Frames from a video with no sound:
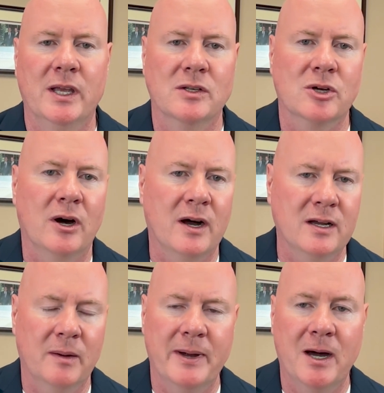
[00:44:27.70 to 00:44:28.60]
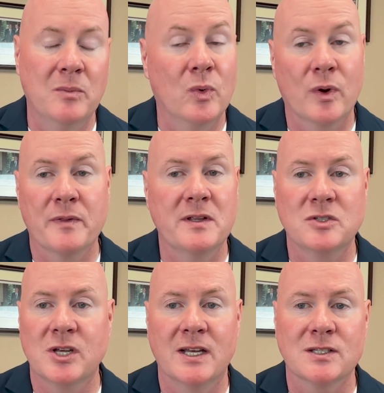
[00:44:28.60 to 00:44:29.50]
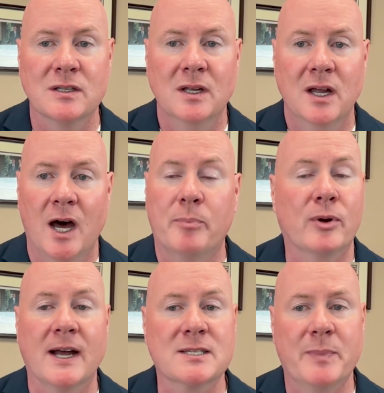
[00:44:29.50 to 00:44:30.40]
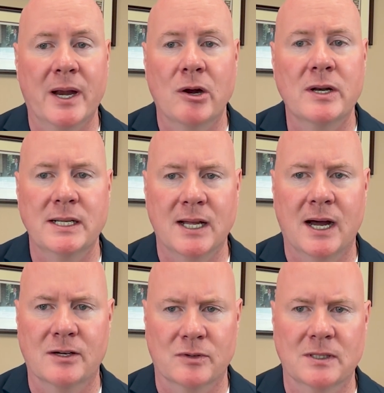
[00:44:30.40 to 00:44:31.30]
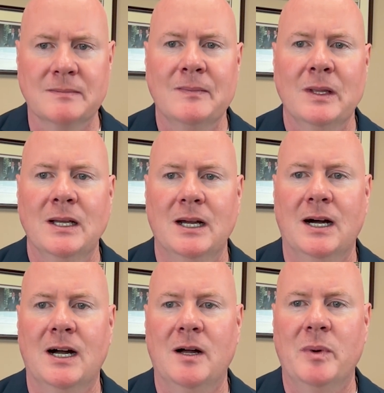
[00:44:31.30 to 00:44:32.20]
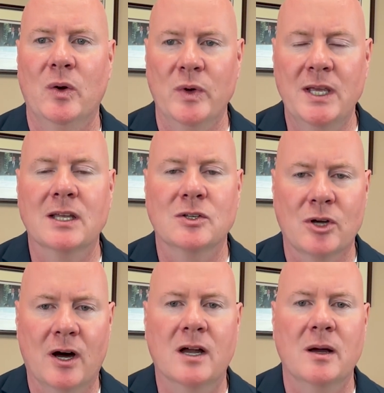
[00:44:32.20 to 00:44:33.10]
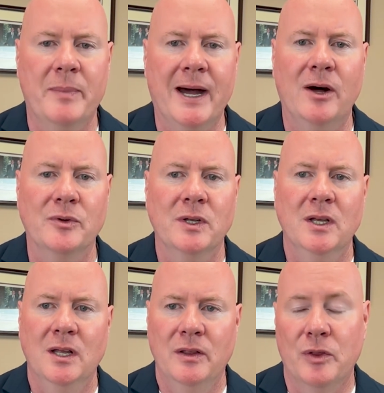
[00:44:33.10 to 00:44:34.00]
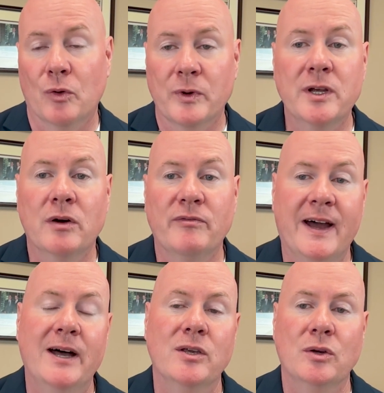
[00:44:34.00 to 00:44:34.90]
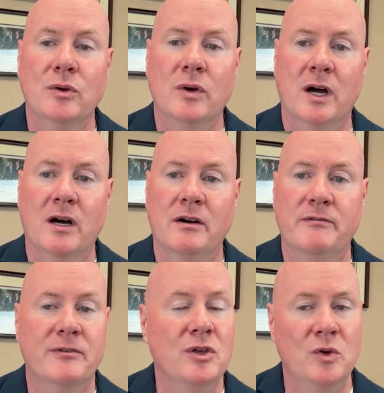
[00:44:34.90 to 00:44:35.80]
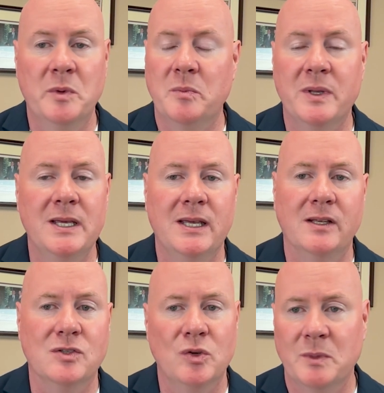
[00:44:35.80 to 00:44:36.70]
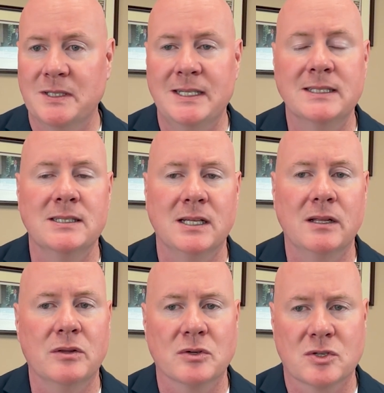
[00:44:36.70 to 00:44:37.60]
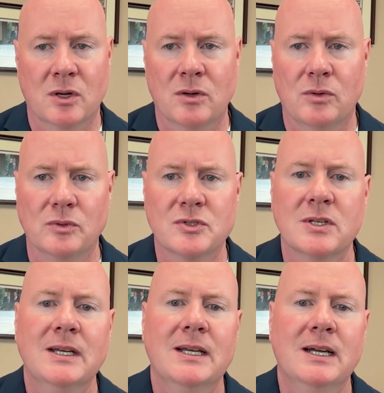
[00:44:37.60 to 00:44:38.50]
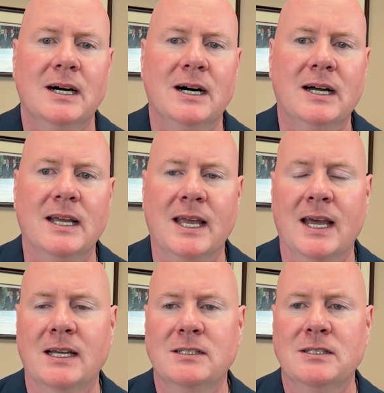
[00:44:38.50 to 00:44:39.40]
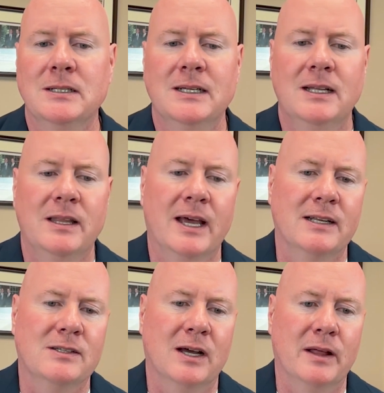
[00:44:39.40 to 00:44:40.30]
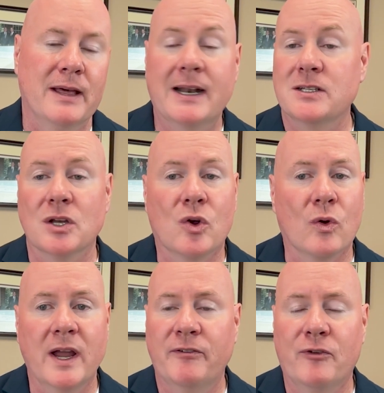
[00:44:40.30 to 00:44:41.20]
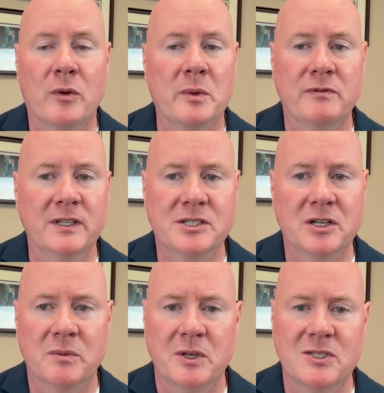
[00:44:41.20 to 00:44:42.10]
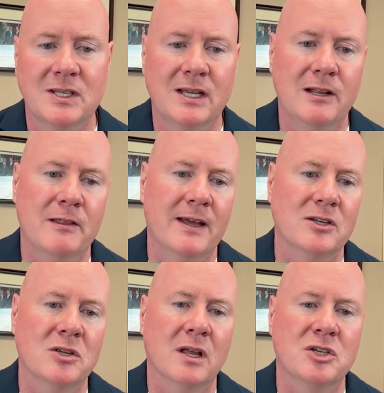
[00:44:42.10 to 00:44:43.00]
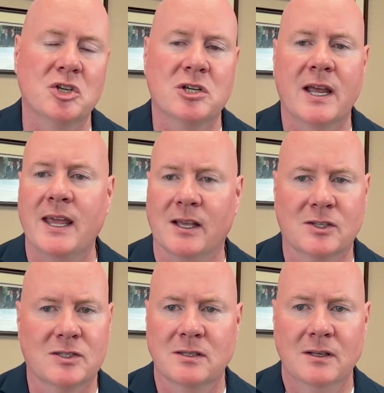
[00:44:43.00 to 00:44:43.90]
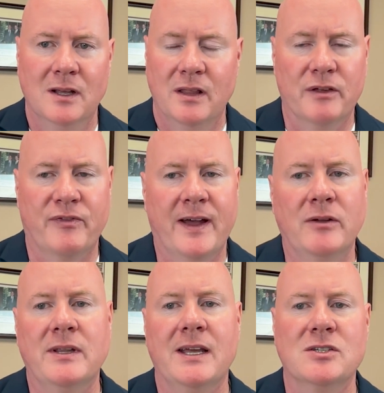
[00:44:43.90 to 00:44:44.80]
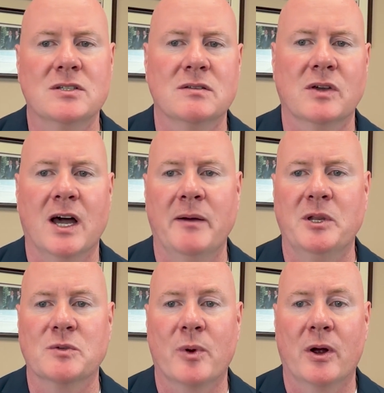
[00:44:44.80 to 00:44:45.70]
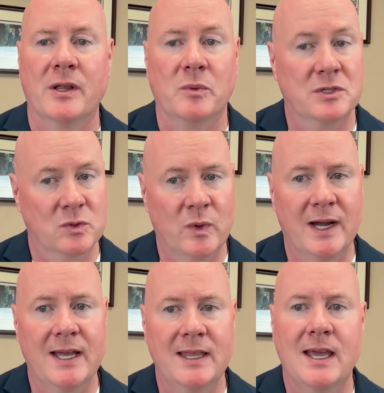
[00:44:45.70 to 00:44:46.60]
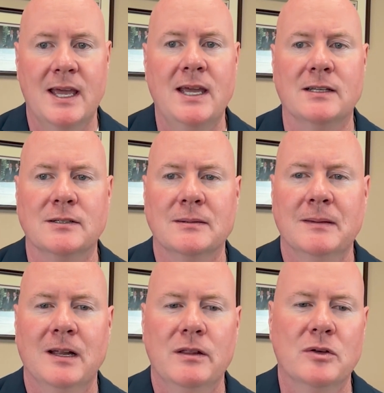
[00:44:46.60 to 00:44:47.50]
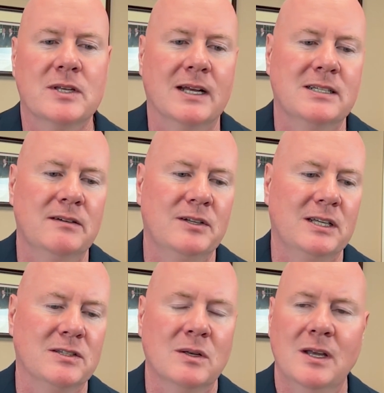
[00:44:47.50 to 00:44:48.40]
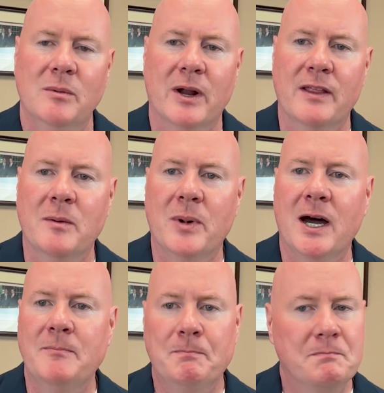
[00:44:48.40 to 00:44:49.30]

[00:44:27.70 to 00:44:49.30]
talk about more than just a prosperity doctrine, but we can talk about the real value of human beings, human dignity in their souls, and that is a great form of legitimacy that shakes the foundations of the Communist Party, which is why they hate those activities. But I think, Bob,